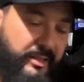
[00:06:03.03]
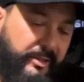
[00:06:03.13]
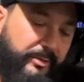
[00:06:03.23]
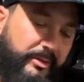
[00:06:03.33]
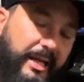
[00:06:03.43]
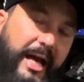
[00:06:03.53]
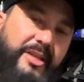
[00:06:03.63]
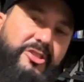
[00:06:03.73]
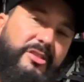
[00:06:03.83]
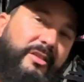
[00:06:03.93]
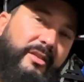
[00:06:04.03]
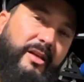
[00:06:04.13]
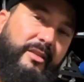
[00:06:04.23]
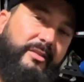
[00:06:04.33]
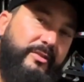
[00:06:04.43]
it'll catch
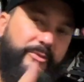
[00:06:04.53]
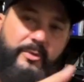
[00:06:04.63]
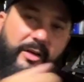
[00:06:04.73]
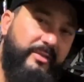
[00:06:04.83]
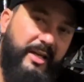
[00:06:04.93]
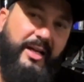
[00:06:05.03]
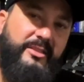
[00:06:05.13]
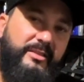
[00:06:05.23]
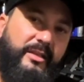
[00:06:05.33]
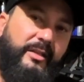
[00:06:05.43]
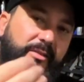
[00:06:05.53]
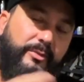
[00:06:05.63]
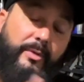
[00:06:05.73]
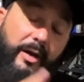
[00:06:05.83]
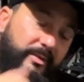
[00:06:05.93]
kind of the round catch, that
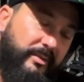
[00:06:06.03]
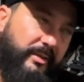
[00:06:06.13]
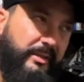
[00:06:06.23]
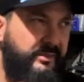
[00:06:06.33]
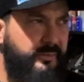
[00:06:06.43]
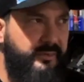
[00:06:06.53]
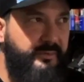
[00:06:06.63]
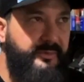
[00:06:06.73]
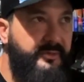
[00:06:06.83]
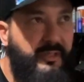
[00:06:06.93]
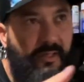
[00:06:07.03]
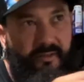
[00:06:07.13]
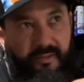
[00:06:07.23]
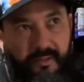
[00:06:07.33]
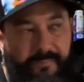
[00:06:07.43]
the round, I guess what we call
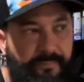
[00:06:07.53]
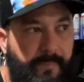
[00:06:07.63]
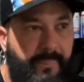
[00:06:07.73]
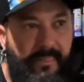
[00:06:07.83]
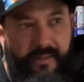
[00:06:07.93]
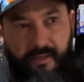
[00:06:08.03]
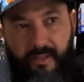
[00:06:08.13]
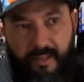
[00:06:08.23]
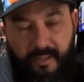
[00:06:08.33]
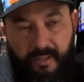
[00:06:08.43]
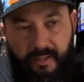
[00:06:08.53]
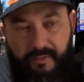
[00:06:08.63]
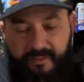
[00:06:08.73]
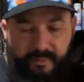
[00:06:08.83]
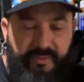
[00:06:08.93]
it, the, like,
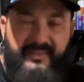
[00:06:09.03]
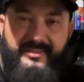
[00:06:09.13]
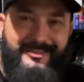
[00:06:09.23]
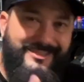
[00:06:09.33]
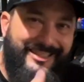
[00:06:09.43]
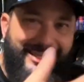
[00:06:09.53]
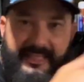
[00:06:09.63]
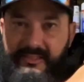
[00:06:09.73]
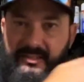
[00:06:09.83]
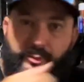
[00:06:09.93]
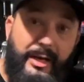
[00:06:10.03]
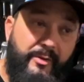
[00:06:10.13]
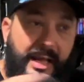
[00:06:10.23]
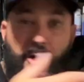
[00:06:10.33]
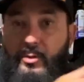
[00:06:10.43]
there's a piece in here that catches the
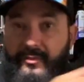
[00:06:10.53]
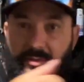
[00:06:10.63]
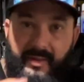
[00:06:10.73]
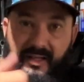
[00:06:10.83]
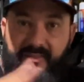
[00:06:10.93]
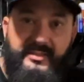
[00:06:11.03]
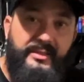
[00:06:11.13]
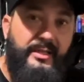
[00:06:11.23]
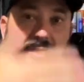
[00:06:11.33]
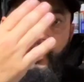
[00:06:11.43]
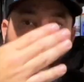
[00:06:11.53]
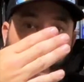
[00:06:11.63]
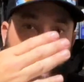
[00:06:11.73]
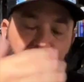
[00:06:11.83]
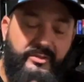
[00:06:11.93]
round out of the magazine. It kind of
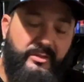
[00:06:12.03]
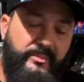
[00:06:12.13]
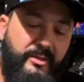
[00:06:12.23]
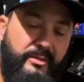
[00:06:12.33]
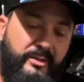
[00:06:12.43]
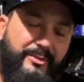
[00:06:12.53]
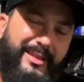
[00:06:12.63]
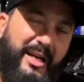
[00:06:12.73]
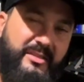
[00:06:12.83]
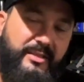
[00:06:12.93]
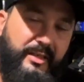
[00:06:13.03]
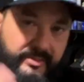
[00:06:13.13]
loads it into the barrel. It'll catch that,